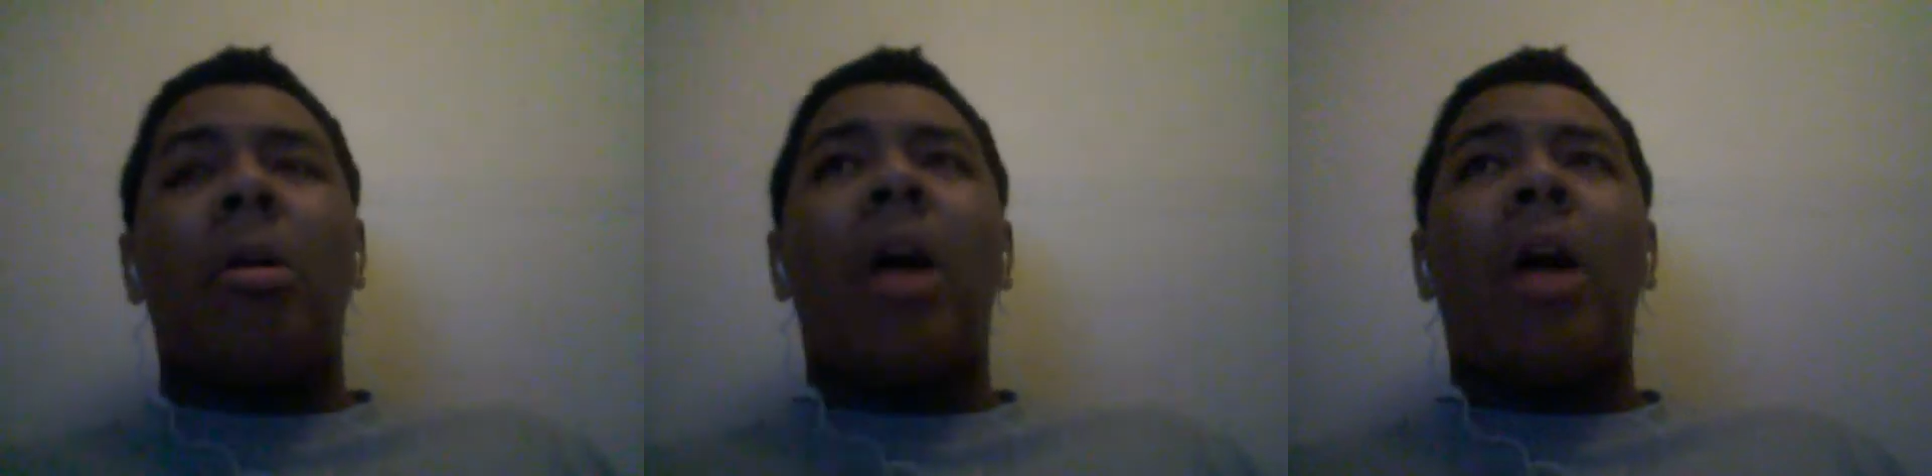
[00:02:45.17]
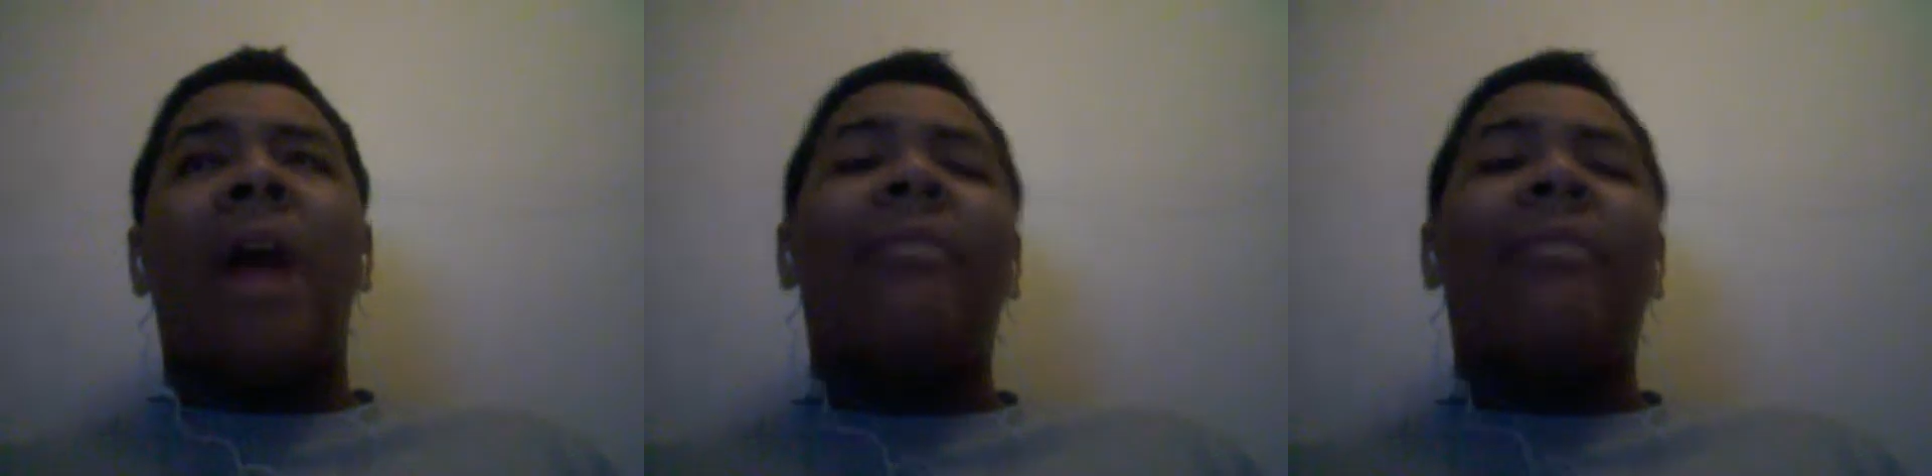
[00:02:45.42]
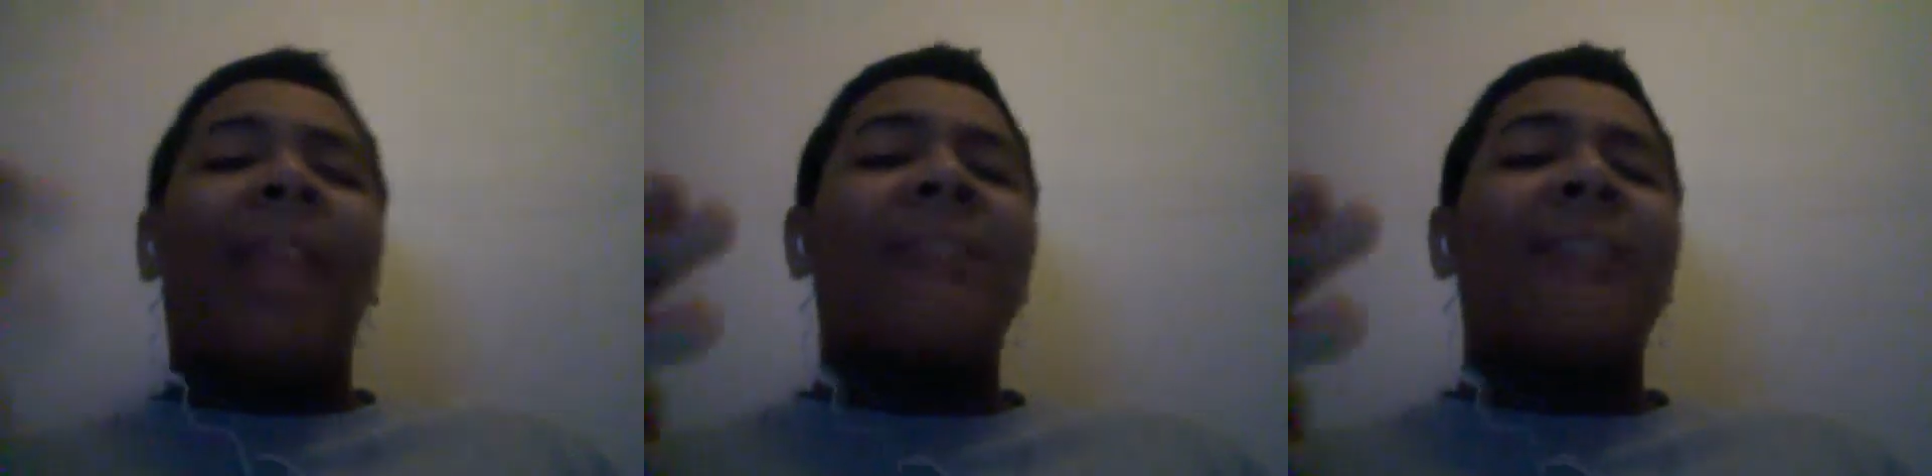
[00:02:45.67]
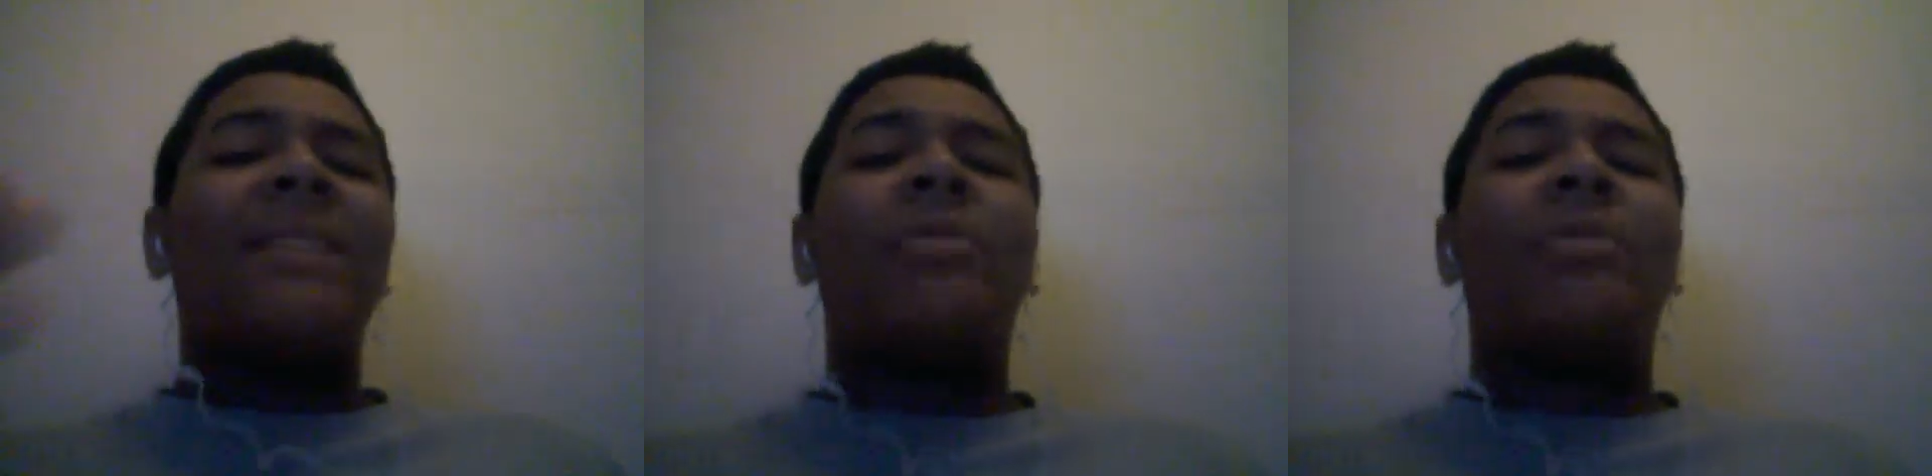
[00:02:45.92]
have lots
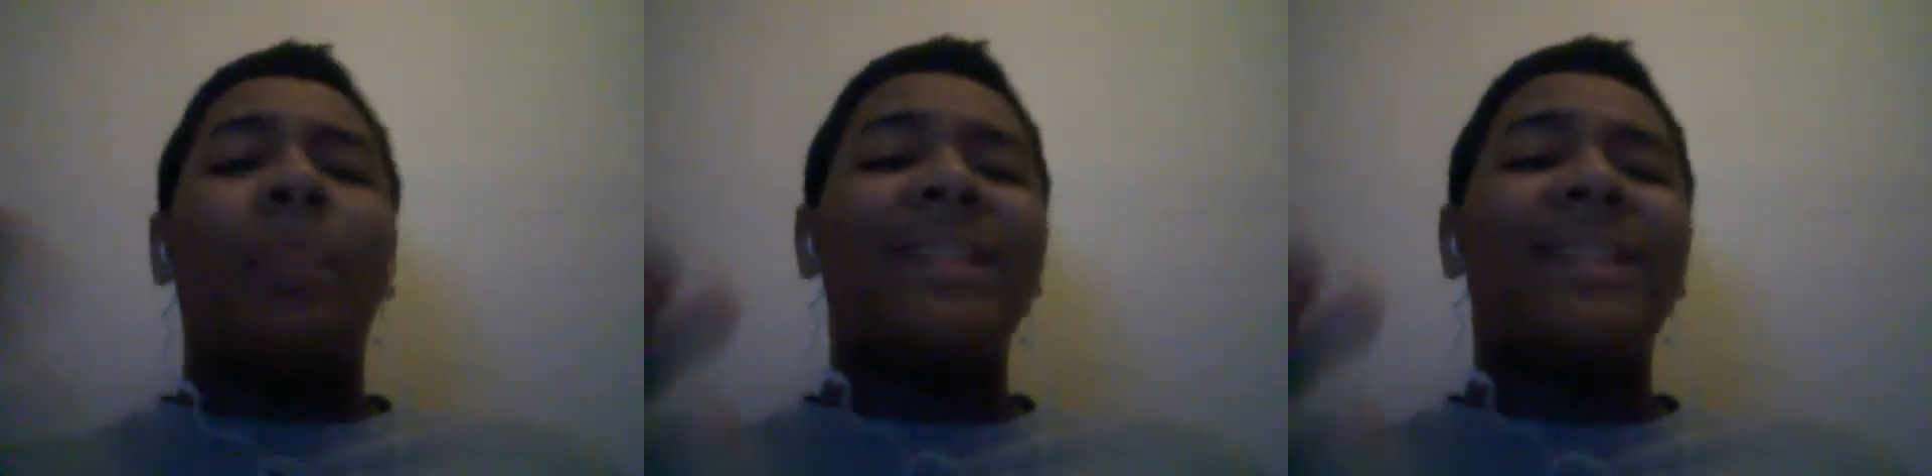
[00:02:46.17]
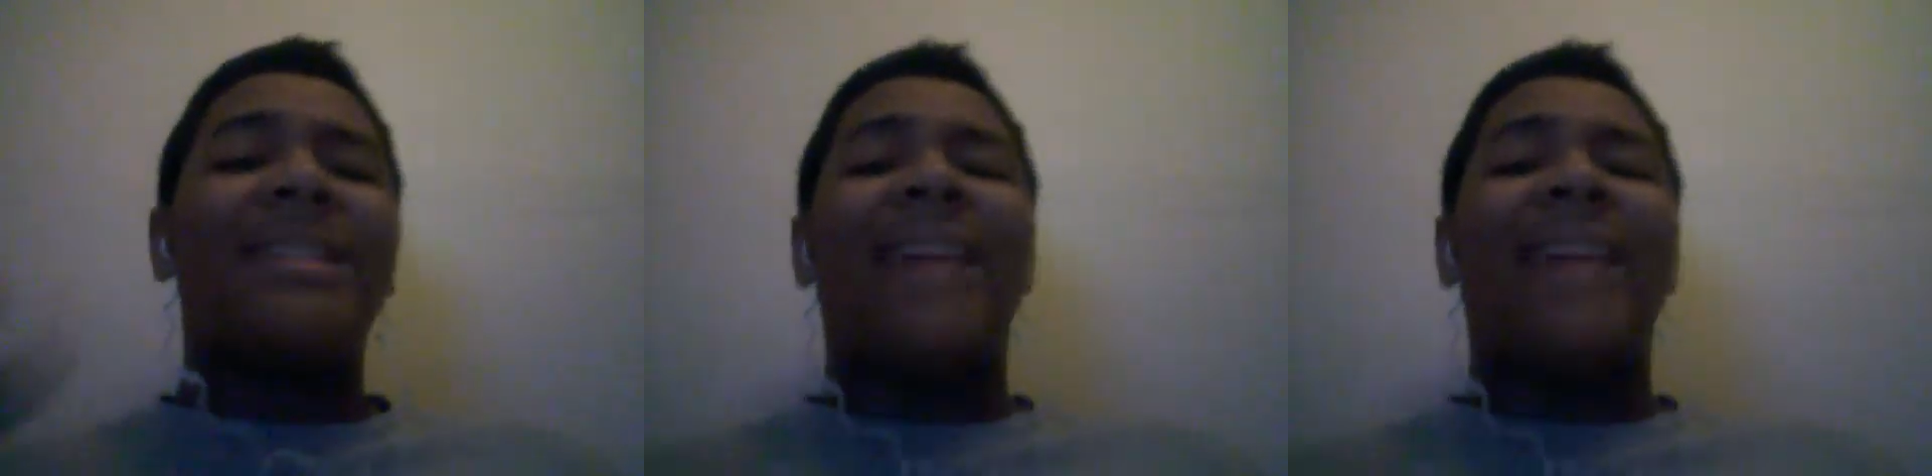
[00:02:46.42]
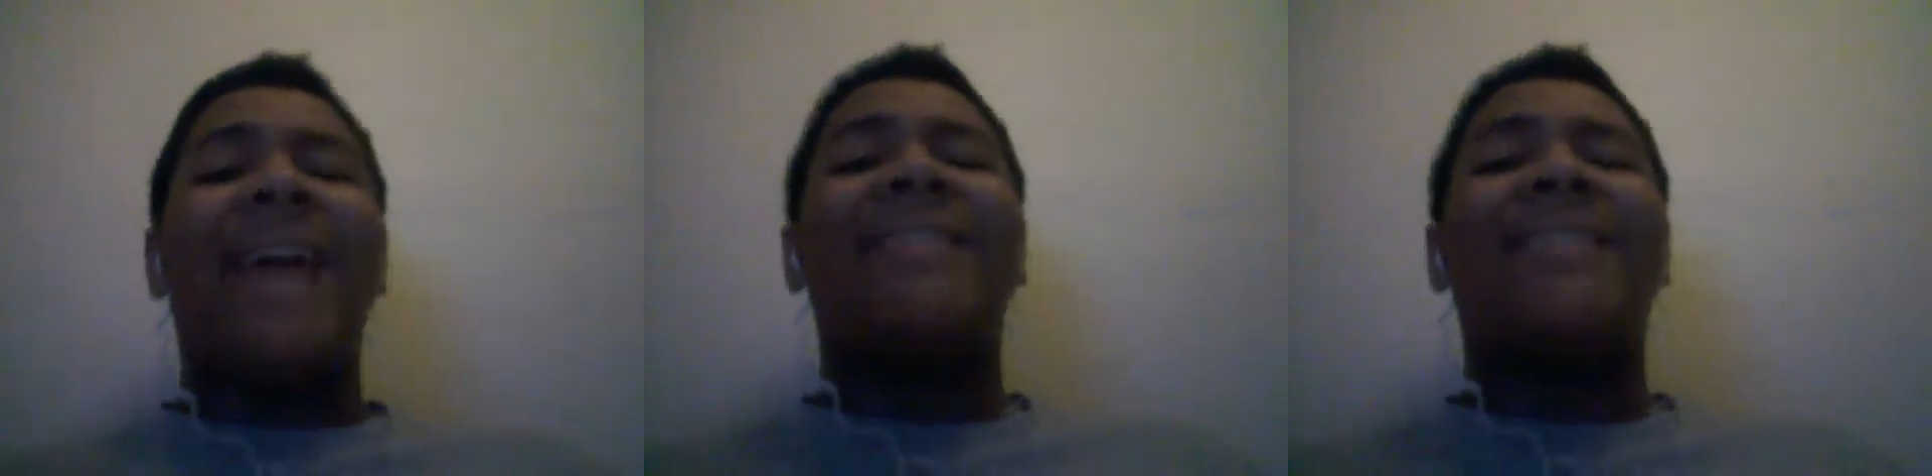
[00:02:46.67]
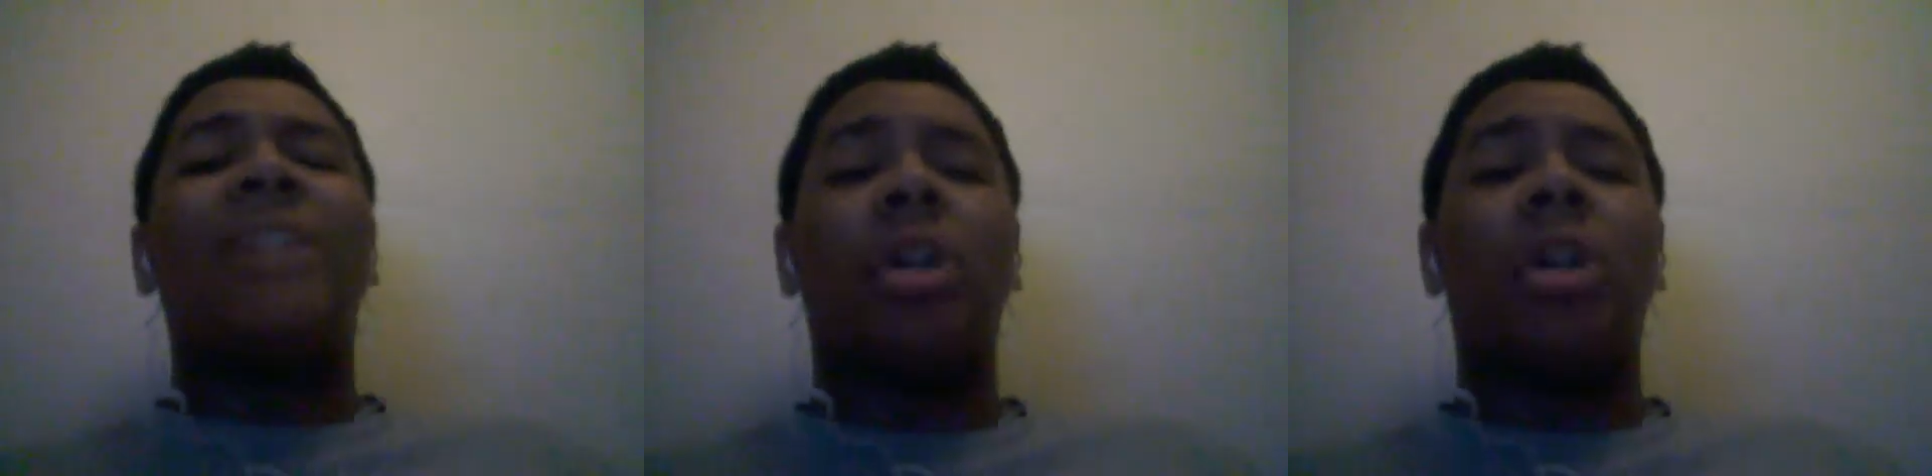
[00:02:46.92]
of twists and
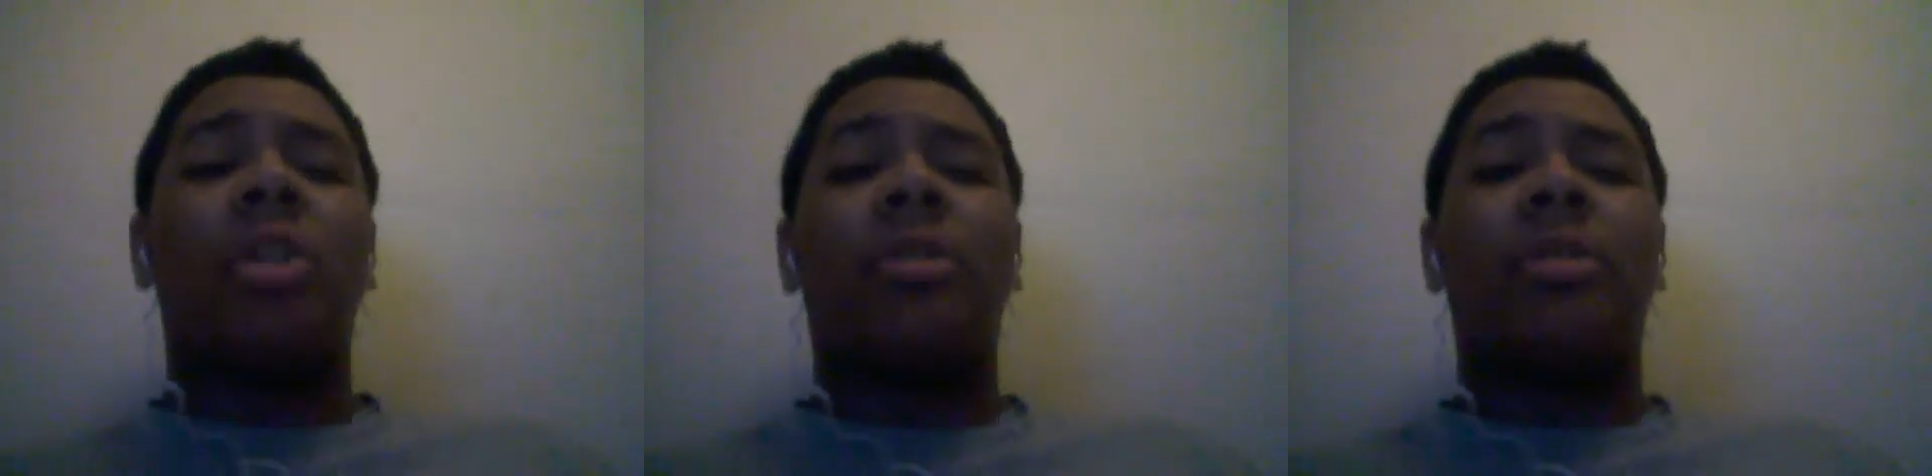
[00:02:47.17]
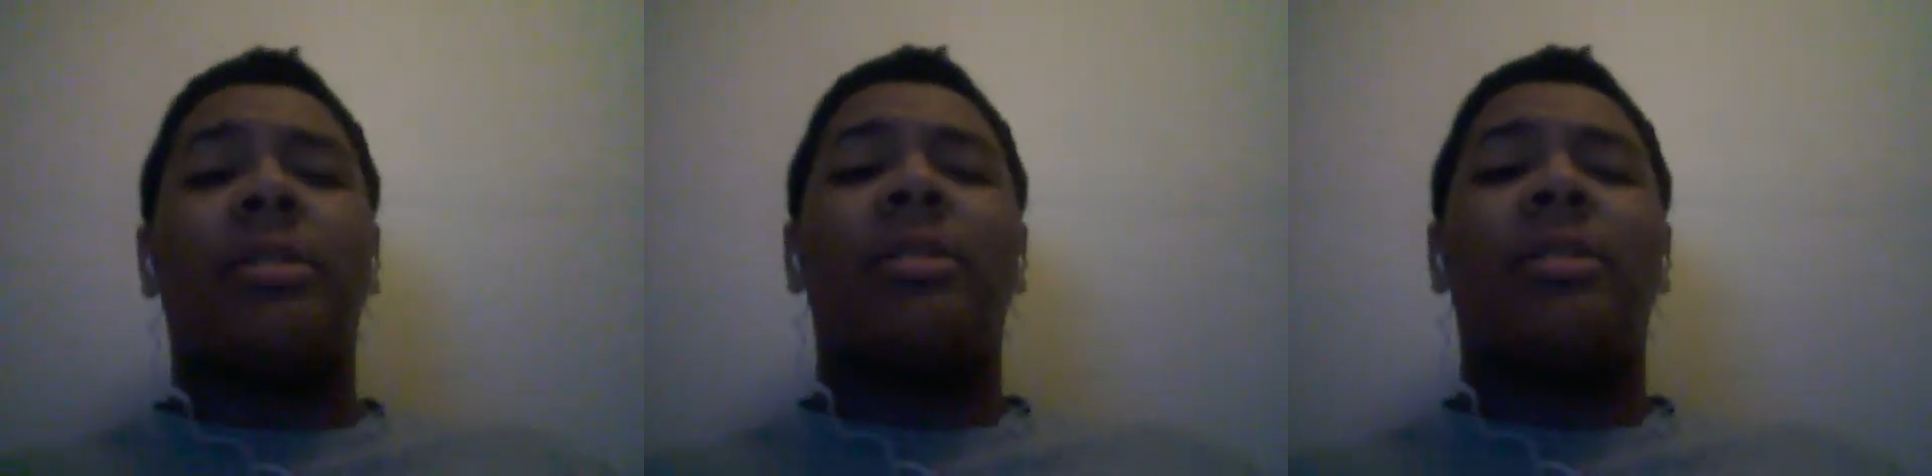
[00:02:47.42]
turns.